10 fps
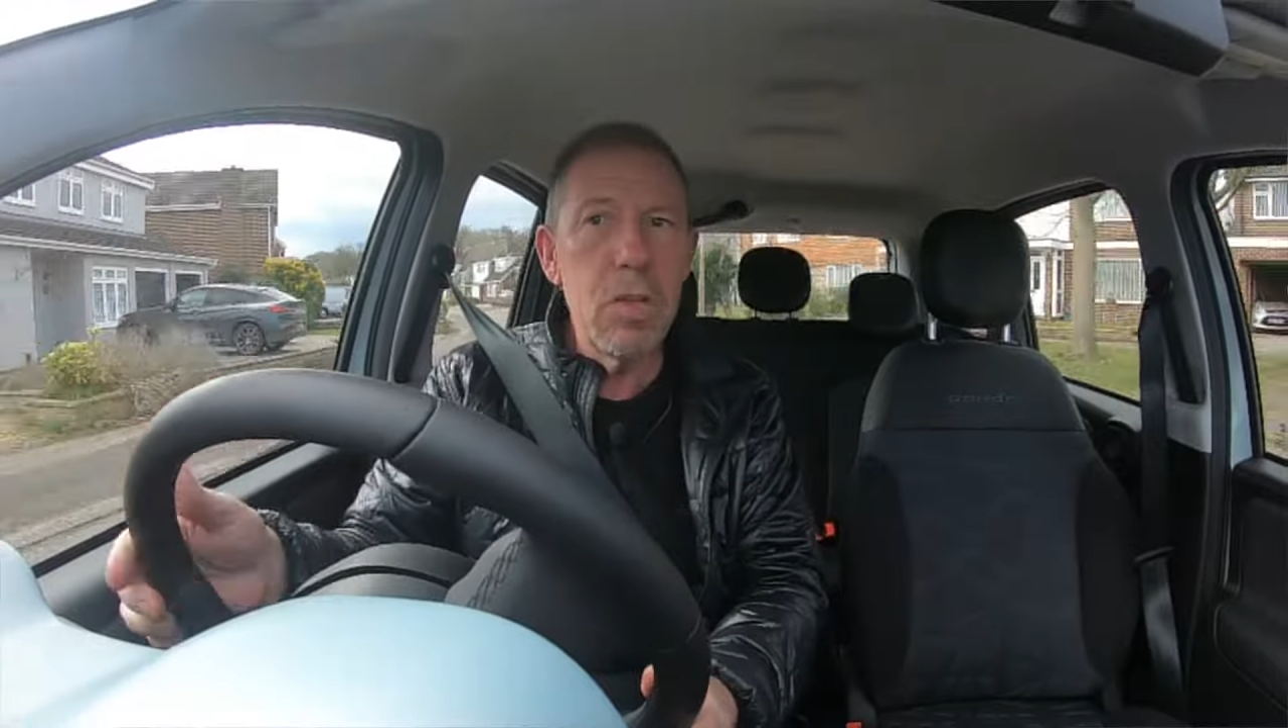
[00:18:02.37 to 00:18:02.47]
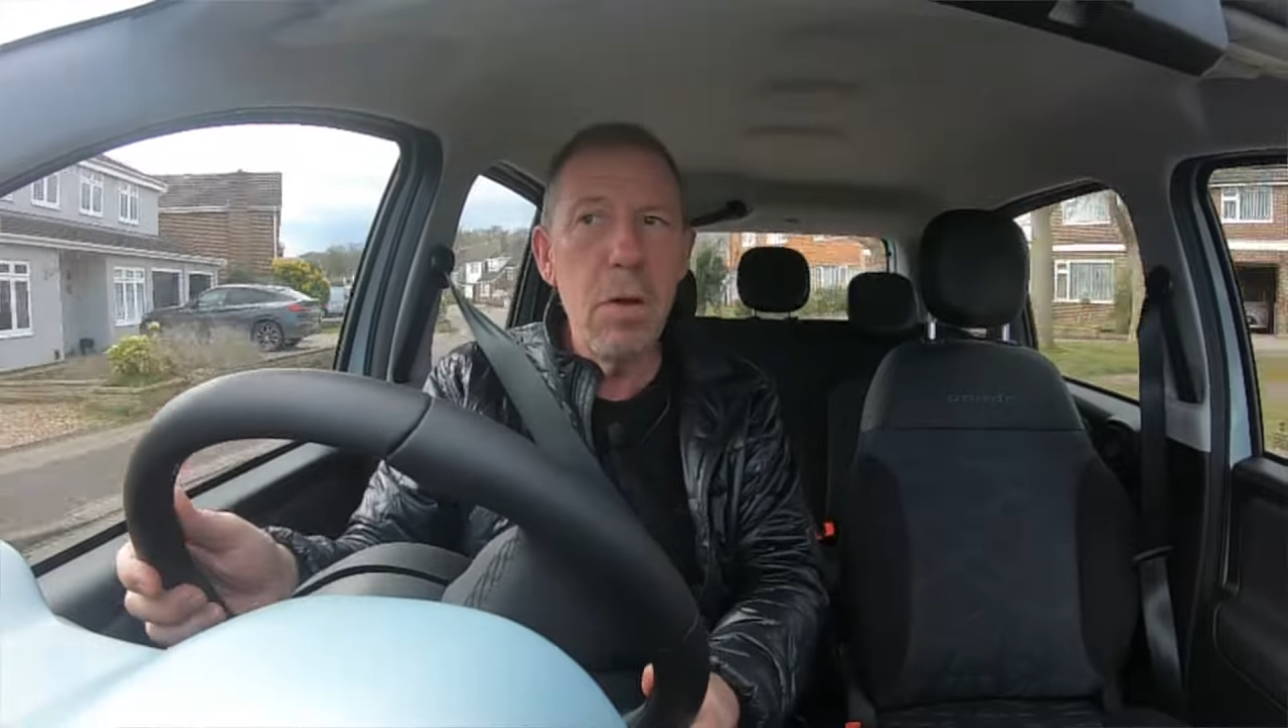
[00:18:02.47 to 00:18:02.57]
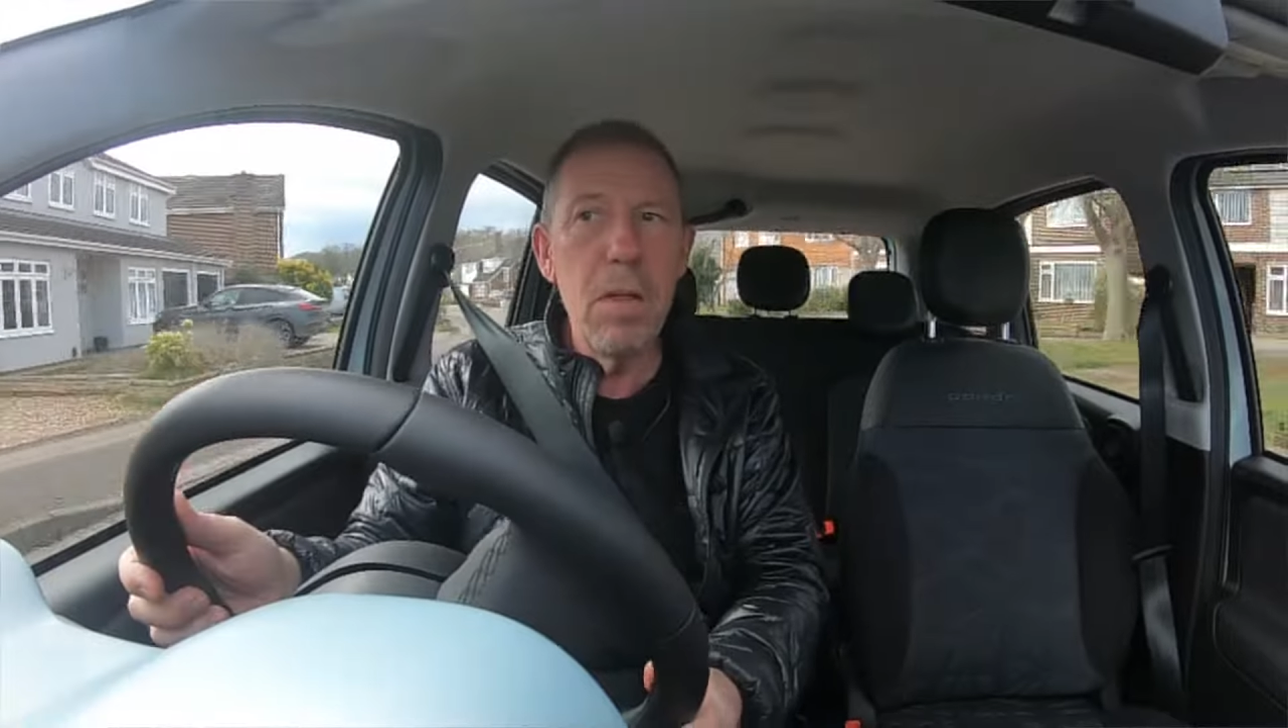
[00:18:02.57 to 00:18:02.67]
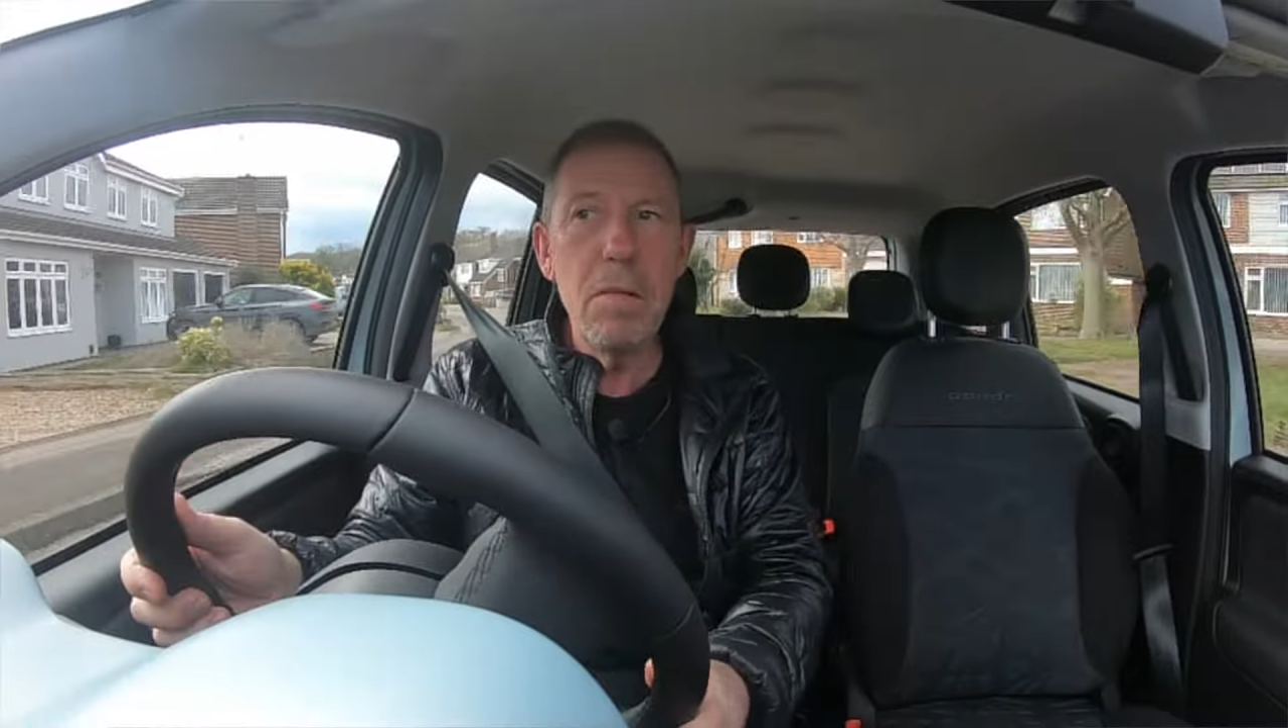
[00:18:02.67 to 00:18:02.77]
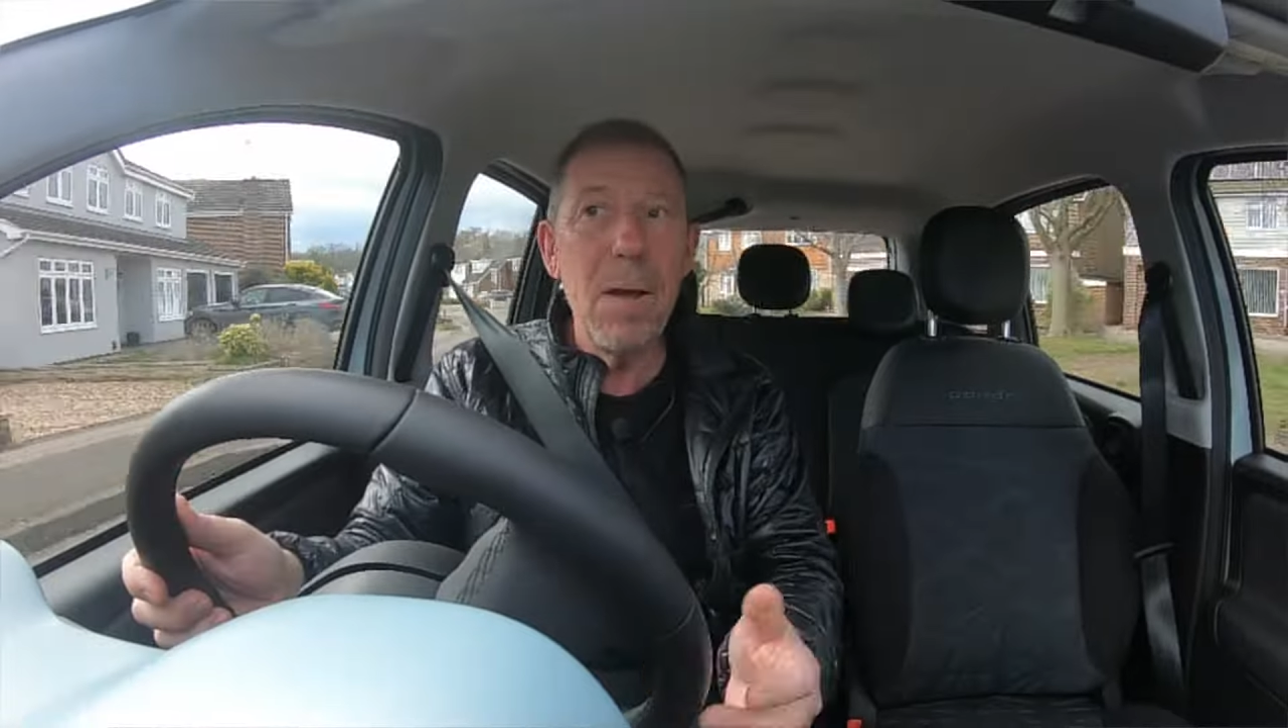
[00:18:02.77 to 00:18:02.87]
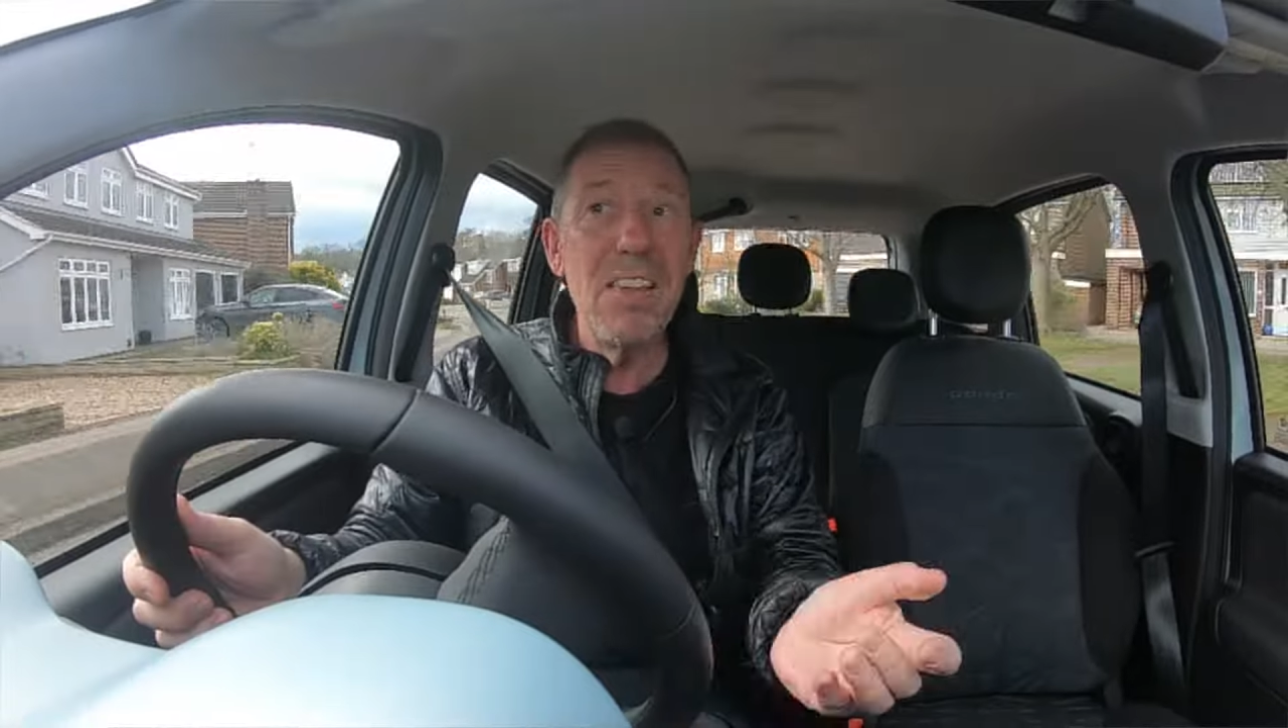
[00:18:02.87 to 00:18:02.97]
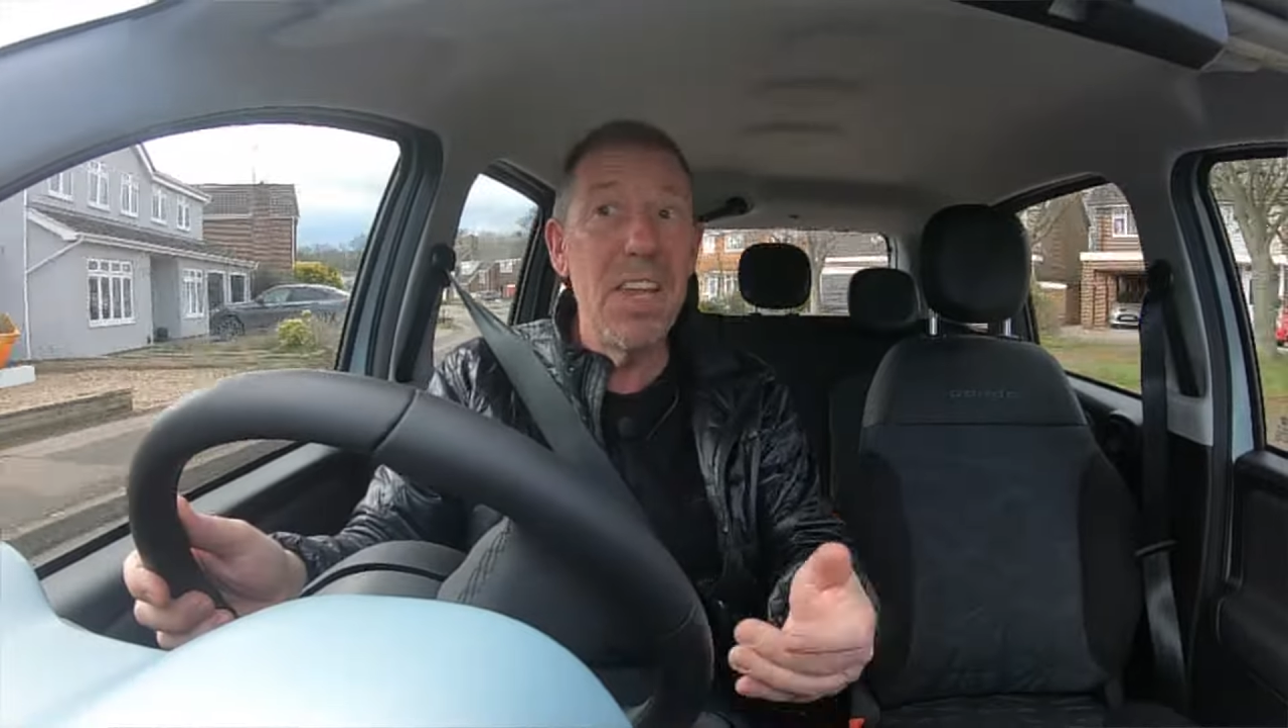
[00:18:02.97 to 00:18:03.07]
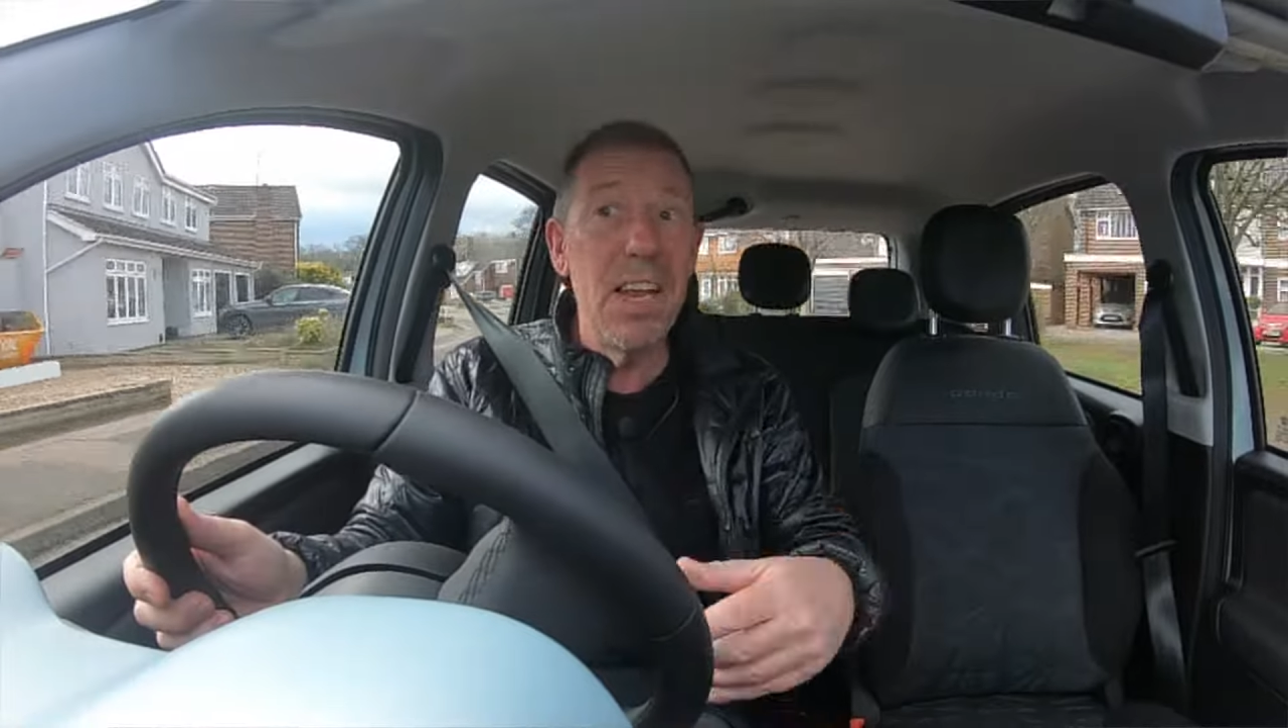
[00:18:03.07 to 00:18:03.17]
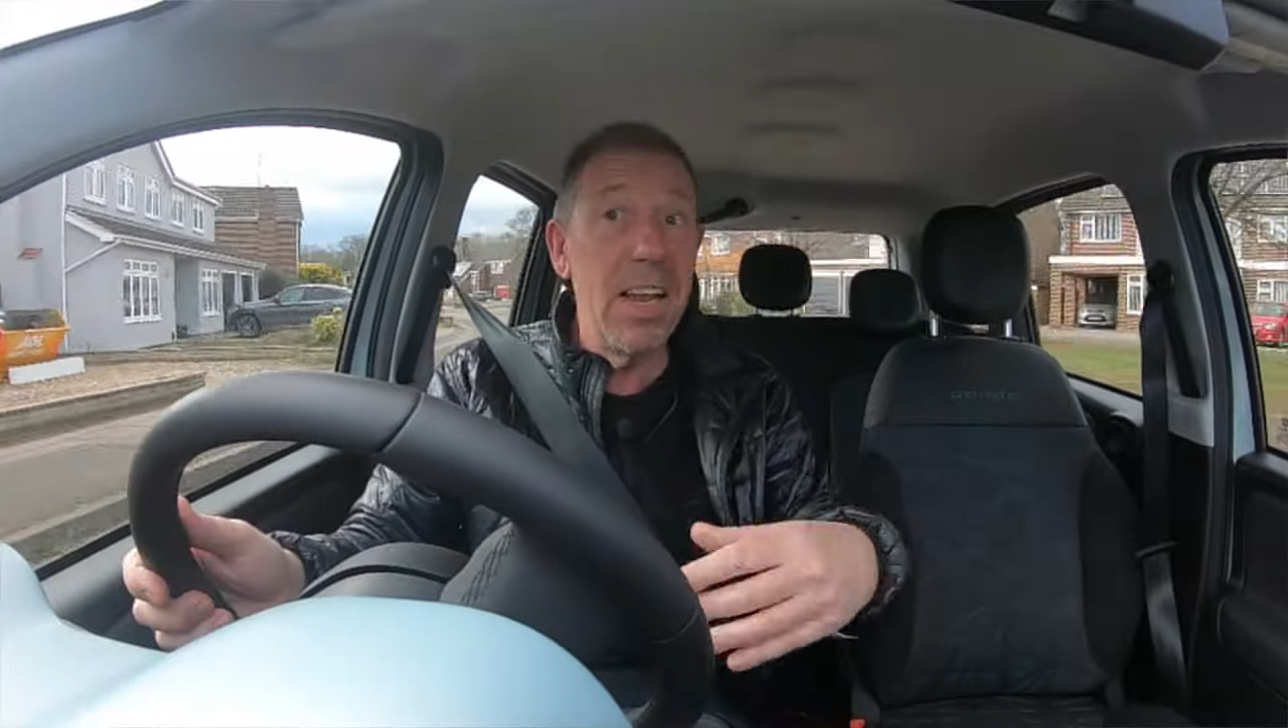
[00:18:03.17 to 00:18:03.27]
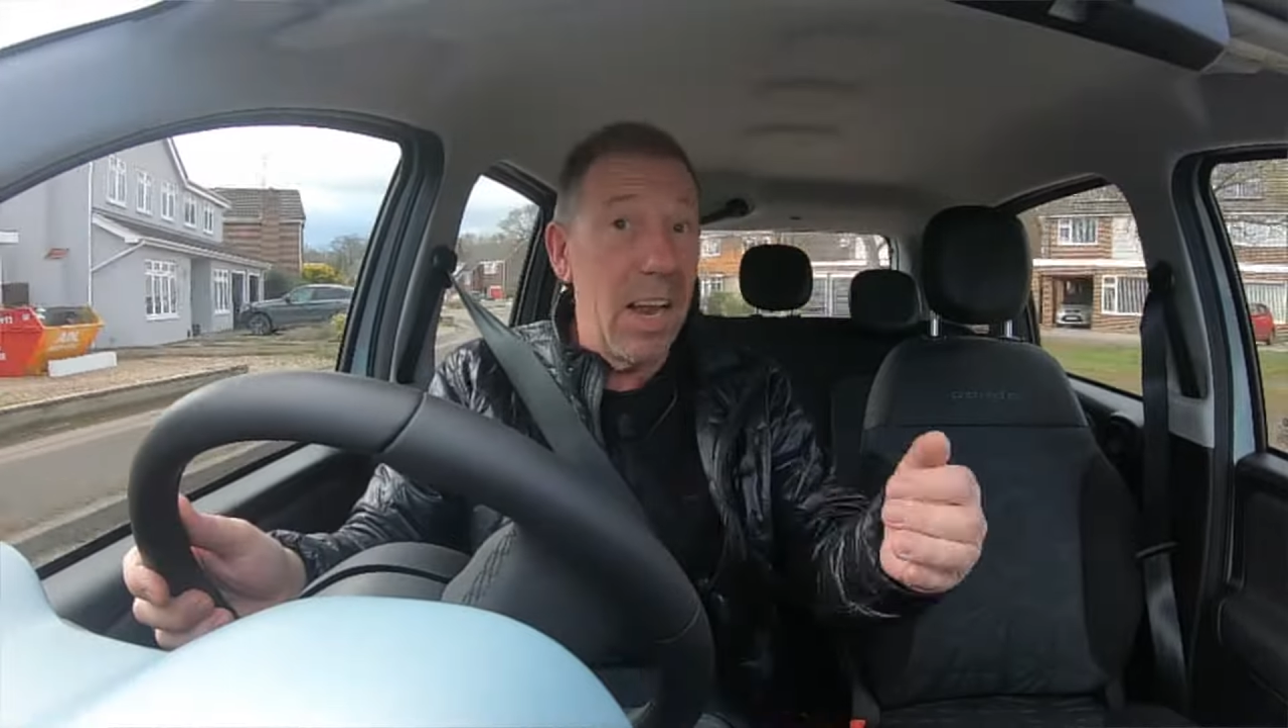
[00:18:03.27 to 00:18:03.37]
So it's
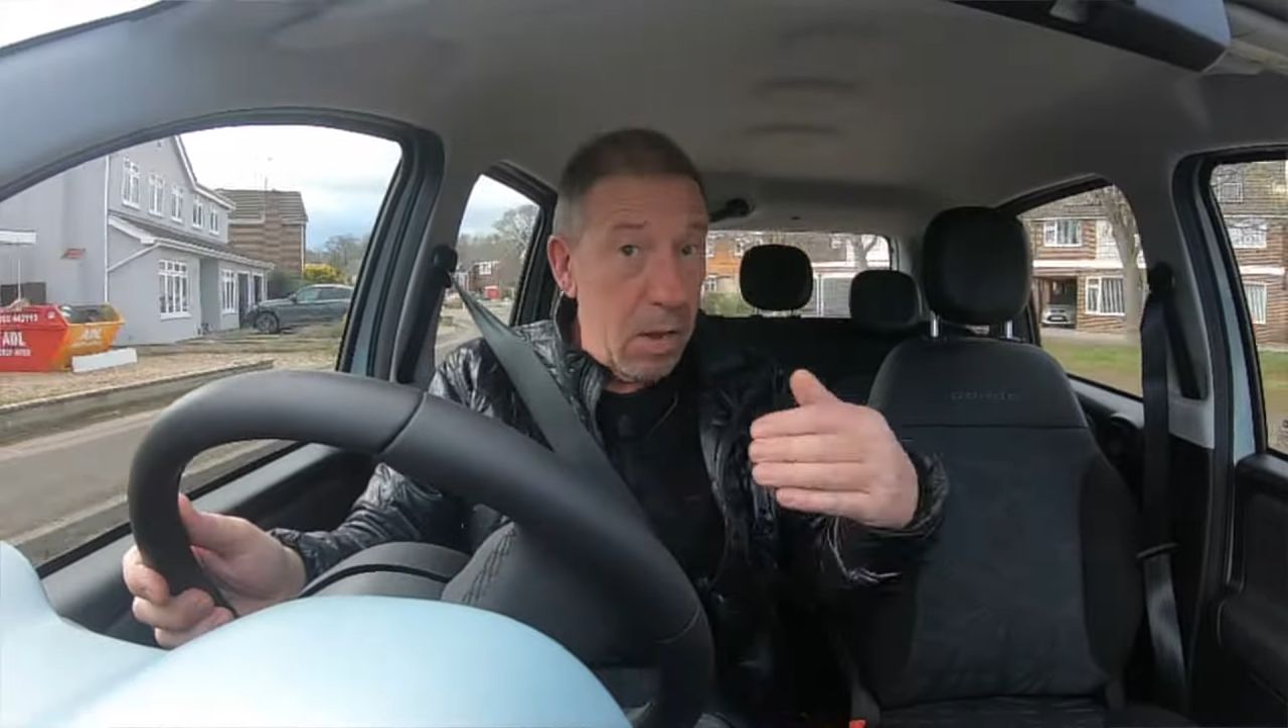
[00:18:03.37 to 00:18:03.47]
basically,